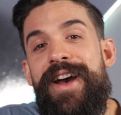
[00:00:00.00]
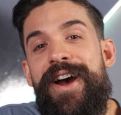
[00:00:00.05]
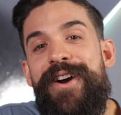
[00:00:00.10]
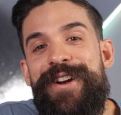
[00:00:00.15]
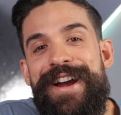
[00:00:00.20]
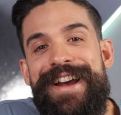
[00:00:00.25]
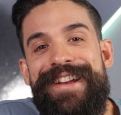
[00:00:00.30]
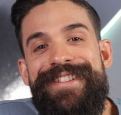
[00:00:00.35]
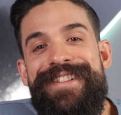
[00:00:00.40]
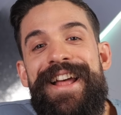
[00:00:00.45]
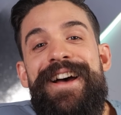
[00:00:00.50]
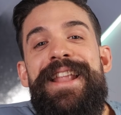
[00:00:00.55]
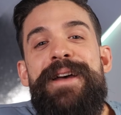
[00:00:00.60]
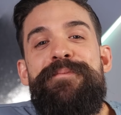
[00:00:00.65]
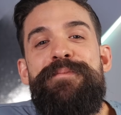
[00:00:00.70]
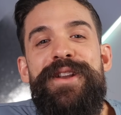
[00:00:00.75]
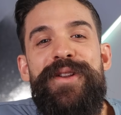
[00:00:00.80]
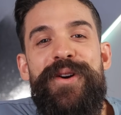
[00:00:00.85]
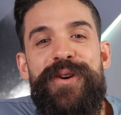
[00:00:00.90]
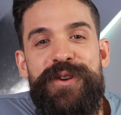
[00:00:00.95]
All right, now
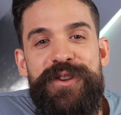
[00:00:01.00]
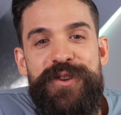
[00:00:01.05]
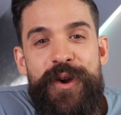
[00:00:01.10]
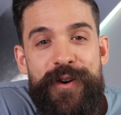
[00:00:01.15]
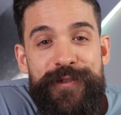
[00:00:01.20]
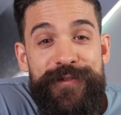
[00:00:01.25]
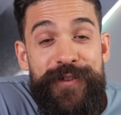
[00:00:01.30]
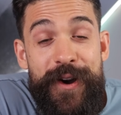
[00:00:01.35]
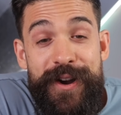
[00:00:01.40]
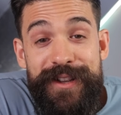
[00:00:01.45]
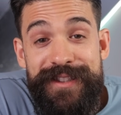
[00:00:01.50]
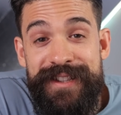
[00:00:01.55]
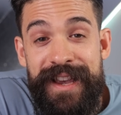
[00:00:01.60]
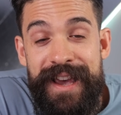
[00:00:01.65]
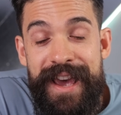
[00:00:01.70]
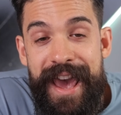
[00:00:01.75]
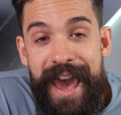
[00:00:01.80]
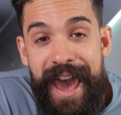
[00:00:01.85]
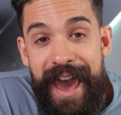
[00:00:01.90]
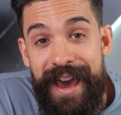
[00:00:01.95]
let me know your thoughts.
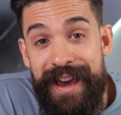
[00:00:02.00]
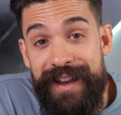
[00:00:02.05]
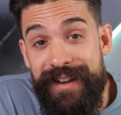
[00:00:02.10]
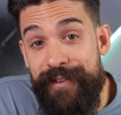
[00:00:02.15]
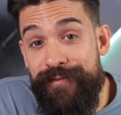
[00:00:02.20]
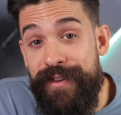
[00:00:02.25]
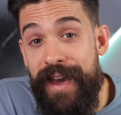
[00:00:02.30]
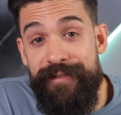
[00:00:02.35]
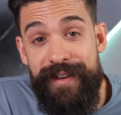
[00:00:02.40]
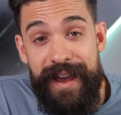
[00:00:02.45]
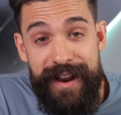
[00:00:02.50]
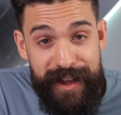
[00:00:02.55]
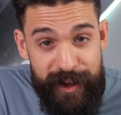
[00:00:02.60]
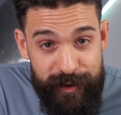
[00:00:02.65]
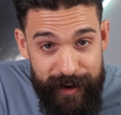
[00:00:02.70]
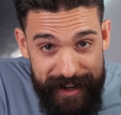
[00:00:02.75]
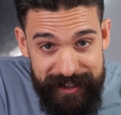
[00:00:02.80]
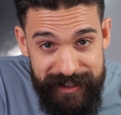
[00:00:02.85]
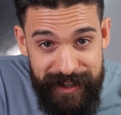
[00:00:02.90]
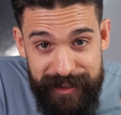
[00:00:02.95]
And if you have any
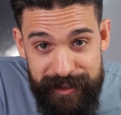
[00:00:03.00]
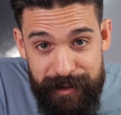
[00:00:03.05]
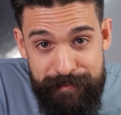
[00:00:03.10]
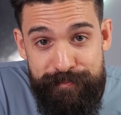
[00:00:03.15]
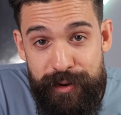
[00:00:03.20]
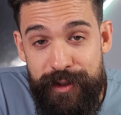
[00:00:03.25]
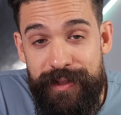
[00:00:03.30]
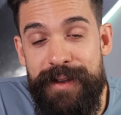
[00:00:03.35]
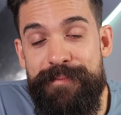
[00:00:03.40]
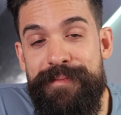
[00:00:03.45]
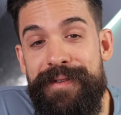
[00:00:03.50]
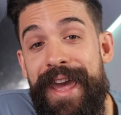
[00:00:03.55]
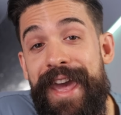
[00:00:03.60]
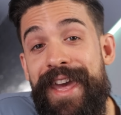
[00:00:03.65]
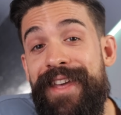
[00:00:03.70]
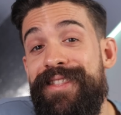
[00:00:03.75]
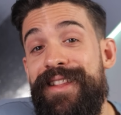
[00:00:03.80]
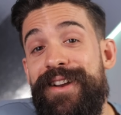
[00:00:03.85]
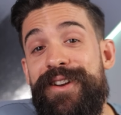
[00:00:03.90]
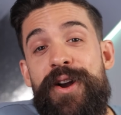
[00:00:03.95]
questions, put them
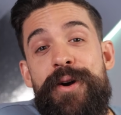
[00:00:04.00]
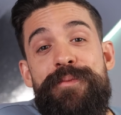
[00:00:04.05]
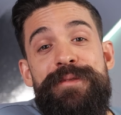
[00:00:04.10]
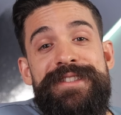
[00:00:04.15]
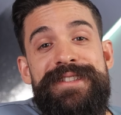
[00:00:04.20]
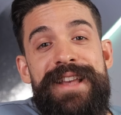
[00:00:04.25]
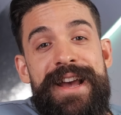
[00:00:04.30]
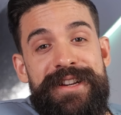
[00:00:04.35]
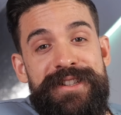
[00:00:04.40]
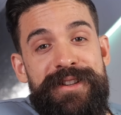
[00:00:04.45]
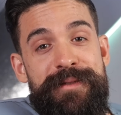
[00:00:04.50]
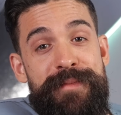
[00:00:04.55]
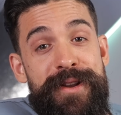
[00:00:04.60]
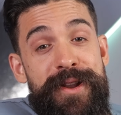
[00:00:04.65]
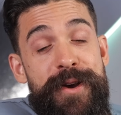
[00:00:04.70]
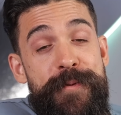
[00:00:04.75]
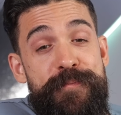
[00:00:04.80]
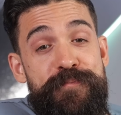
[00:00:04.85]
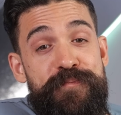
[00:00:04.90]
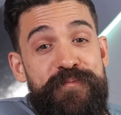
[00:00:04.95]
in the comment section
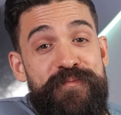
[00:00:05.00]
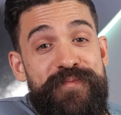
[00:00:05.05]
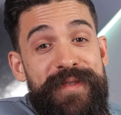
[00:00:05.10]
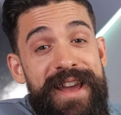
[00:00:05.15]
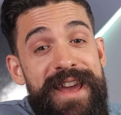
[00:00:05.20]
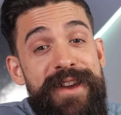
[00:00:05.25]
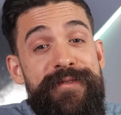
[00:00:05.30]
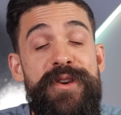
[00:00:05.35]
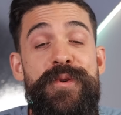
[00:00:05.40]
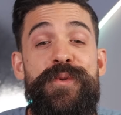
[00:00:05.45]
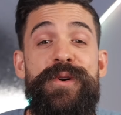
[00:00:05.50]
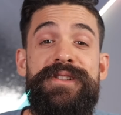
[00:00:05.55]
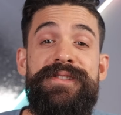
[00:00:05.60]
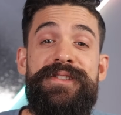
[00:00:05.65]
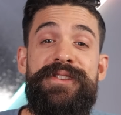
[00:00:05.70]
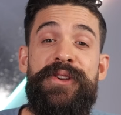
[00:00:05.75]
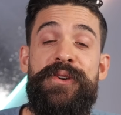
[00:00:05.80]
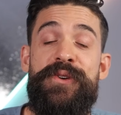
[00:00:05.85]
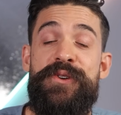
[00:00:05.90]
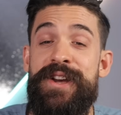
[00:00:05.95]
below. If you
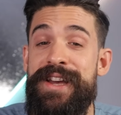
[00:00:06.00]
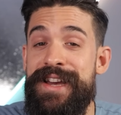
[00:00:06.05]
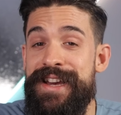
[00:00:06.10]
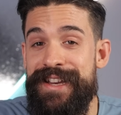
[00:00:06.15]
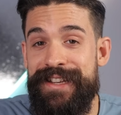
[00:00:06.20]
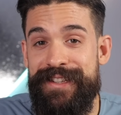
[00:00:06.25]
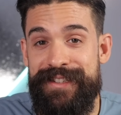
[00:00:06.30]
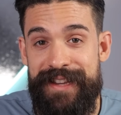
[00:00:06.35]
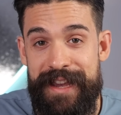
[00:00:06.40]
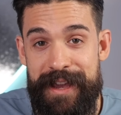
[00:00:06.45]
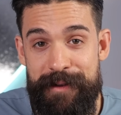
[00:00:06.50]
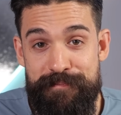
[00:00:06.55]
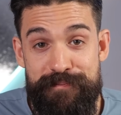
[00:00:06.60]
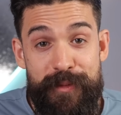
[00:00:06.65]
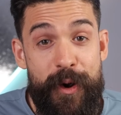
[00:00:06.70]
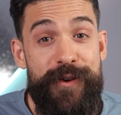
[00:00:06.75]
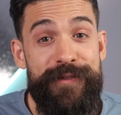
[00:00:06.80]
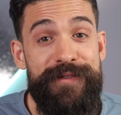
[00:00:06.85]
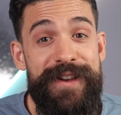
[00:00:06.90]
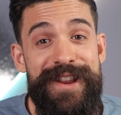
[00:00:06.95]
want to see
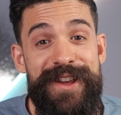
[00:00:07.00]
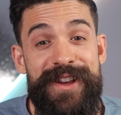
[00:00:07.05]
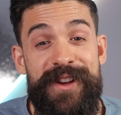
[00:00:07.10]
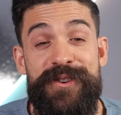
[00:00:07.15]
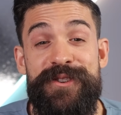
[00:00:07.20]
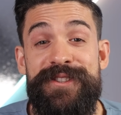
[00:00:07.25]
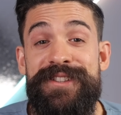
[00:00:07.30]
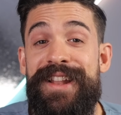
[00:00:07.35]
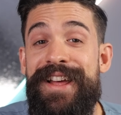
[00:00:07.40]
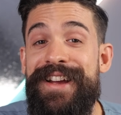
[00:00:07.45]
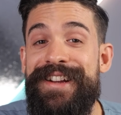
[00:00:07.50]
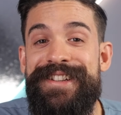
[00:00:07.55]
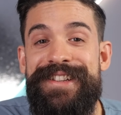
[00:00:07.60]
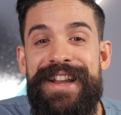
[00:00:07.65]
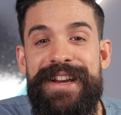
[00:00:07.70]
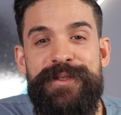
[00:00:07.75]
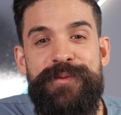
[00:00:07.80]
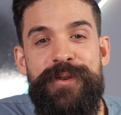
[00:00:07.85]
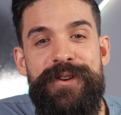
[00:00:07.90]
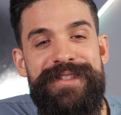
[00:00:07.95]
more videos like
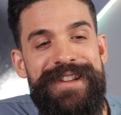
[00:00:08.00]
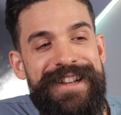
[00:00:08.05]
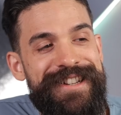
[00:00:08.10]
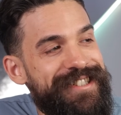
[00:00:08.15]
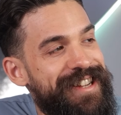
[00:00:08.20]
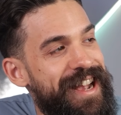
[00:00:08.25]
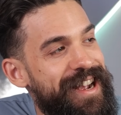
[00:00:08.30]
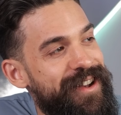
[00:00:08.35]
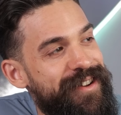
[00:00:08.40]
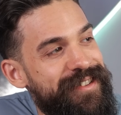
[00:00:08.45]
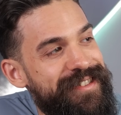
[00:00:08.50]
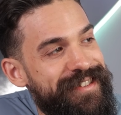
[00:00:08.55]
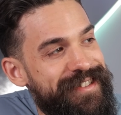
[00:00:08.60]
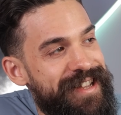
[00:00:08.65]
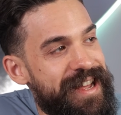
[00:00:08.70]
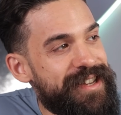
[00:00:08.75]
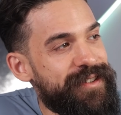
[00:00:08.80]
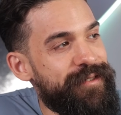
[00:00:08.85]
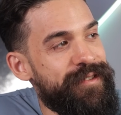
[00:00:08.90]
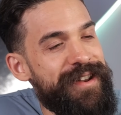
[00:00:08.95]
this one, then check out
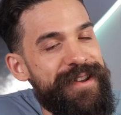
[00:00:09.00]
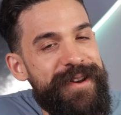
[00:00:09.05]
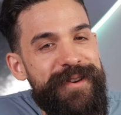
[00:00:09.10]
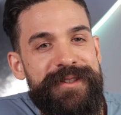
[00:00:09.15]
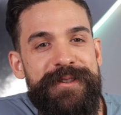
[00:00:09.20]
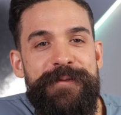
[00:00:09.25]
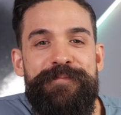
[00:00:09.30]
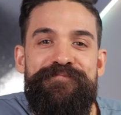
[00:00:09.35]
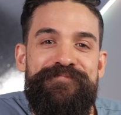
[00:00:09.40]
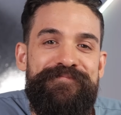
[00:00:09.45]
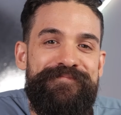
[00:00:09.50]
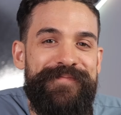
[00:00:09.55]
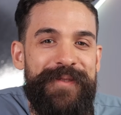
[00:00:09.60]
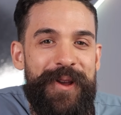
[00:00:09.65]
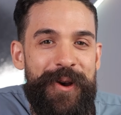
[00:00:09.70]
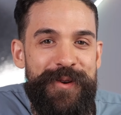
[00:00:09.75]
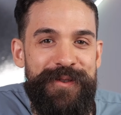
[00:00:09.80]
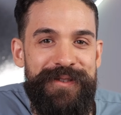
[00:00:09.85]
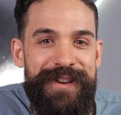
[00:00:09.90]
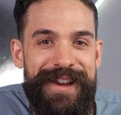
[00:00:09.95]
these videos
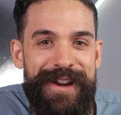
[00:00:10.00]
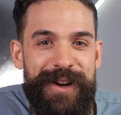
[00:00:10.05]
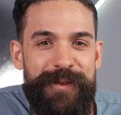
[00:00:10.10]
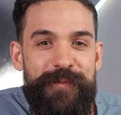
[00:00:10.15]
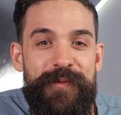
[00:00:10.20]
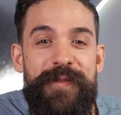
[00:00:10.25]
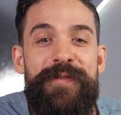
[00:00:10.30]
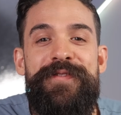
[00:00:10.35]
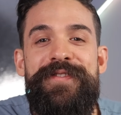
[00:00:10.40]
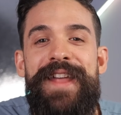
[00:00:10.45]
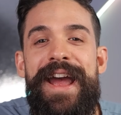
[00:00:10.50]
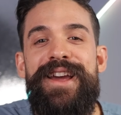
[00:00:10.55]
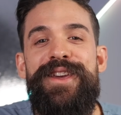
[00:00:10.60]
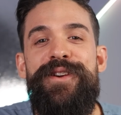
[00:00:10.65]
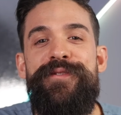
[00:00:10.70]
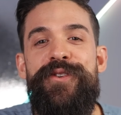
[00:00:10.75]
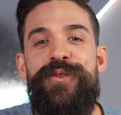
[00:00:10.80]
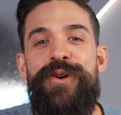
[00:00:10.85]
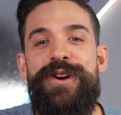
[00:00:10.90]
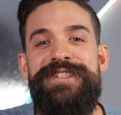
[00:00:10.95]
over here. Thank
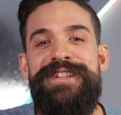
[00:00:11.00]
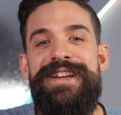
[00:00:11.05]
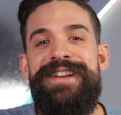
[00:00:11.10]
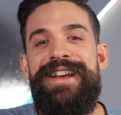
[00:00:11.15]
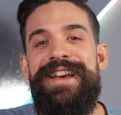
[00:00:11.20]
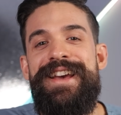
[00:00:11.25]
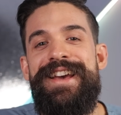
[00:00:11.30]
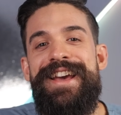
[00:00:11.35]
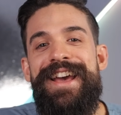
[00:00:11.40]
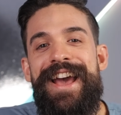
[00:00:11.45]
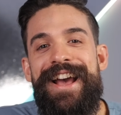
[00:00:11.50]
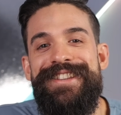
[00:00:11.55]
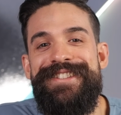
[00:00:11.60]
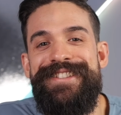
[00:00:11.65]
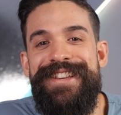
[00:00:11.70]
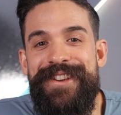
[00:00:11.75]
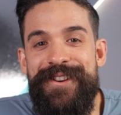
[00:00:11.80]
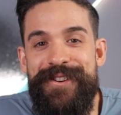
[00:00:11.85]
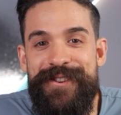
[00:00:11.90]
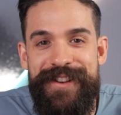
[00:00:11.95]
you for watching and
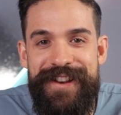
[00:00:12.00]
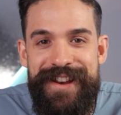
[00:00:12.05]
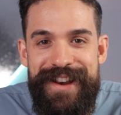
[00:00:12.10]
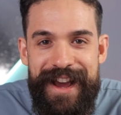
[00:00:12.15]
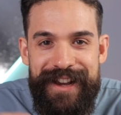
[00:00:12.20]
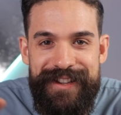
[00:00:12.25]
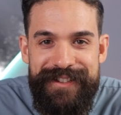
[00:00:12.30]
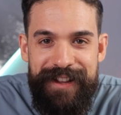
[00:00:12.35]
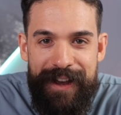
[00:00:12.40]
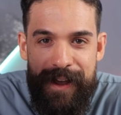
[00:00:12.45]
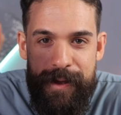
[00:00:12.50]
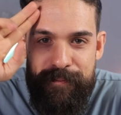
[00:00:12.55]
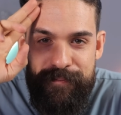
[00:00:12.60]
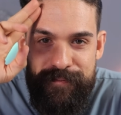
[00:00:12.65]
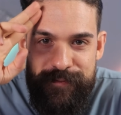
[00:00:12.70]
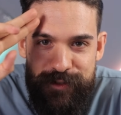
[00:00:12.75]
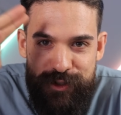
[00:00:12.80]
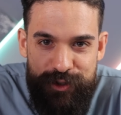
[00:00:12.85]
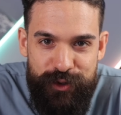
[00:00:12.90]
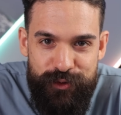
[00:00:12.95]
see you next time.